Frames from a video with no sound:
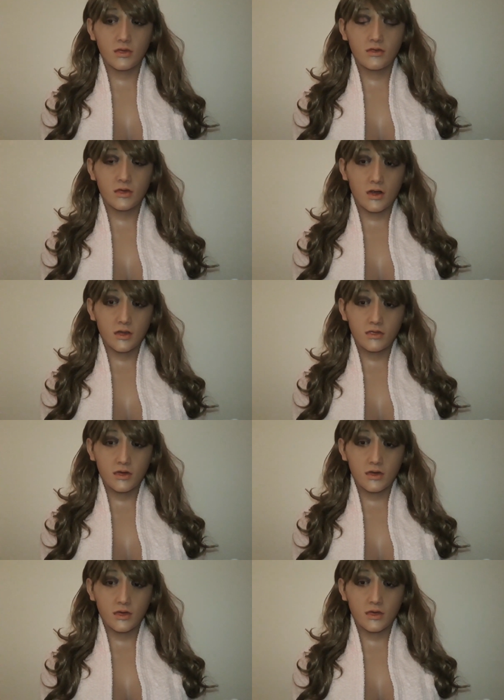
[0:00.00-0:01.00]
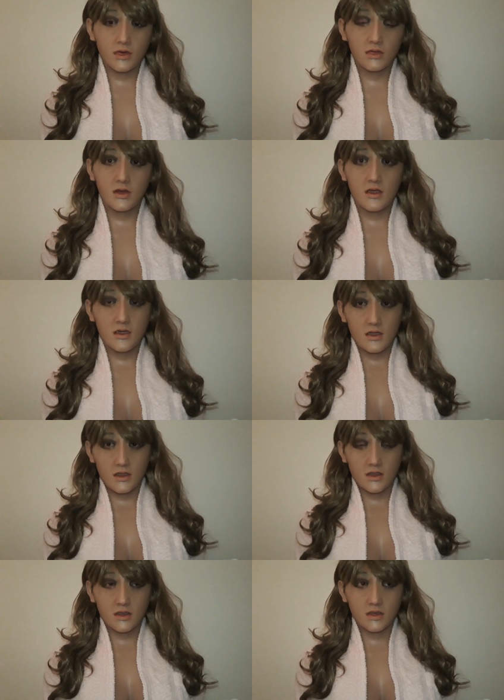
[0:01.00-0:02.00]
for all of you who are
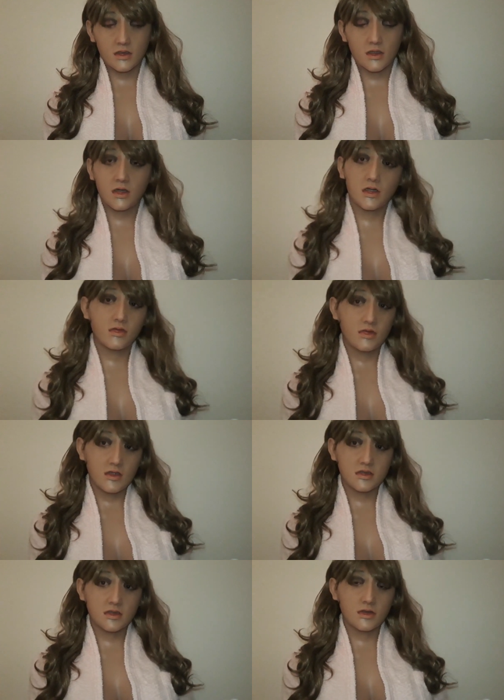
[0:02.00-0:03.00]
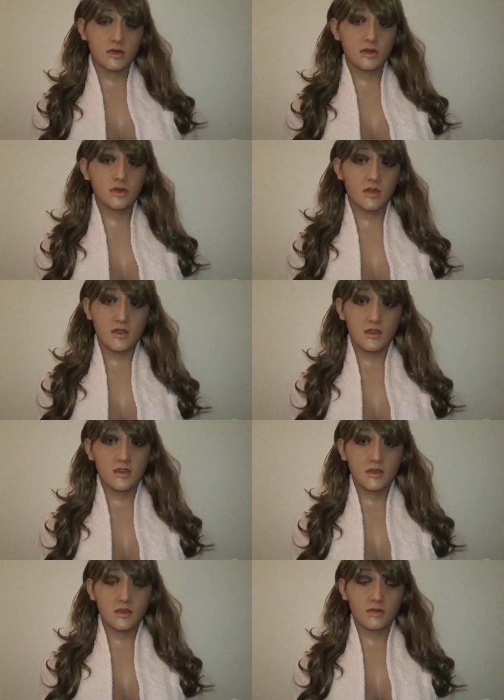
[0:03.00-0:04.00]
beginning all of this and who are
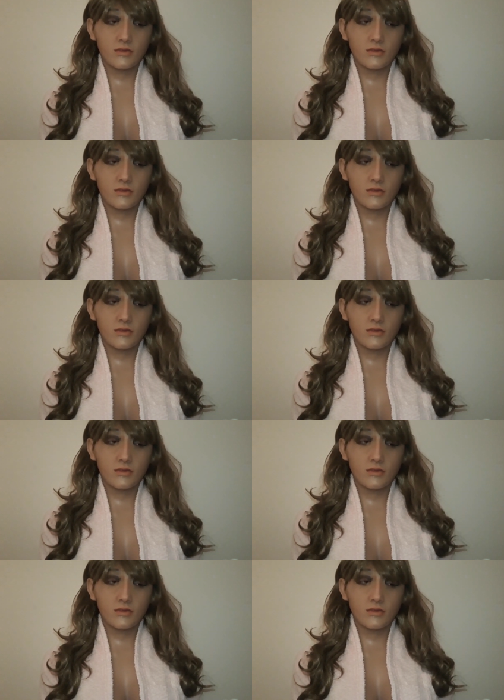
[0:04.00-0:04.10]
trying